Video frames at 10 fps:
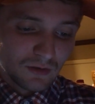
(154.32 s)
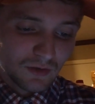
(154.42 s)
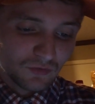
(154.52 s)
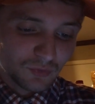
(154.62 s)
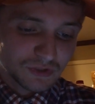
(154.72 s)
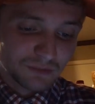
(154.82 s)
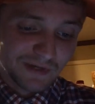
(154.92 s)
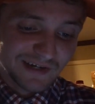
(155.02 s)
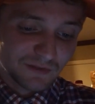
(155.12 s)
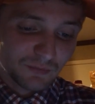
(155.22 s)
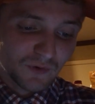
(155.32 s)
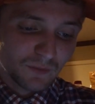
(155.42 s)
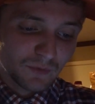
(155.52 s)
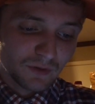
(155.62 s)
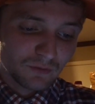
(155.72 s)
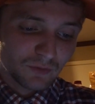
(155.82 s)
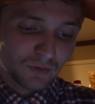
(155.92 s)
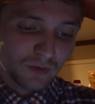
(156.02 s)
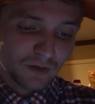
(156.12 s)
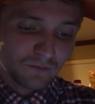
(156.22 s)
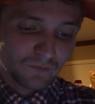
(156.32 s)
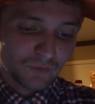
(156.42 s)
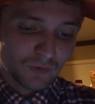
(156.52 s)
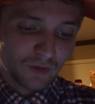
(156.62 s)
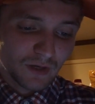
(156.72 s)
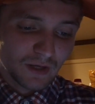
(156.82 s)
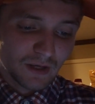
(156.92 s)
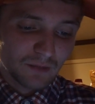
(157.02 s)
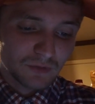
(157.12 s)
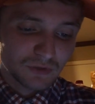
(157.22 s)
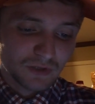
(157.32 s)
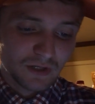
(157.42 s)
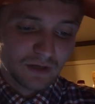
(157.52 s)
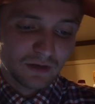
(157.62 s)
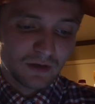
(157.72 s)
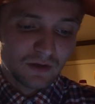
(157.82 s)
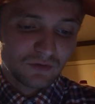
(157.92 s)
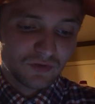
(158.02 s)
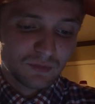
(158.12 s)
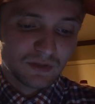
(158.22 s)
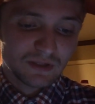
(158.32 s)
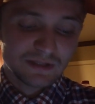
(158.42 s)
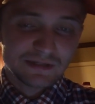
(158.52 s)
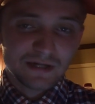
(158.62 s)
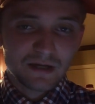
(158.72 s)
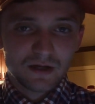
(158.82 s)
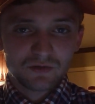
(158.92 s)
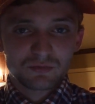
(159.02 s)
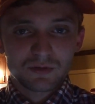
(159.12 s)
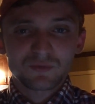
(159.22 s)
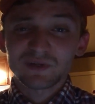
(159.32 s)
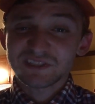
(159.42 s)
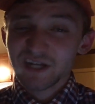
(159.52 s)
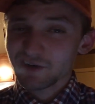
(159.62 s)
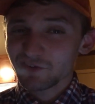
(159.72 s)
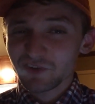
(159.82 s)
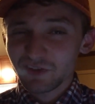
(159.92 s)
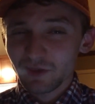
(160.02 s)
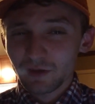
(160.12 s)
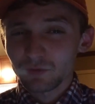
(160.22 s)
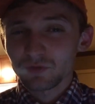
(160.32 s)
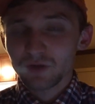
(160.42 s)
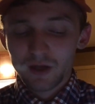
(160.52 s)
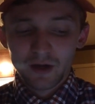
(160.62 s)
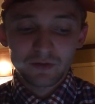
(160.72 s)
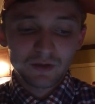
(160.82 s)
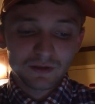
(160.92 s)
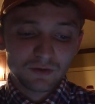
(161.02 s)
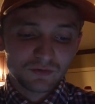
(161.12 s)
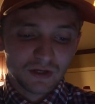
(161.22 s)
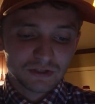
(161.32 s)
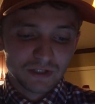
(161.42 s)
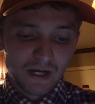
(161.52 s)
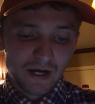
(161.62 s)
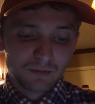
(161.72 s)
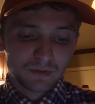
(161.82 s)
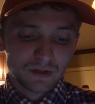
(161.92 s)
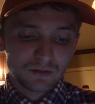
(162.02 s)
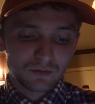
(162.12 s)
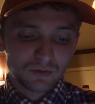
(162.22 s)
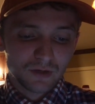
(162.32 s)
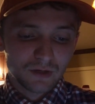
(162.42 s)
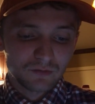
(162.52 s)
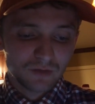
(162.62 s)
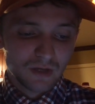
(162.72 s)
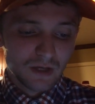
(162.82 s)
then switching back to Portman, regret, regretting and betraying seemingly dead husband, which I don't really think he was dead. I think that was actually happening in real life.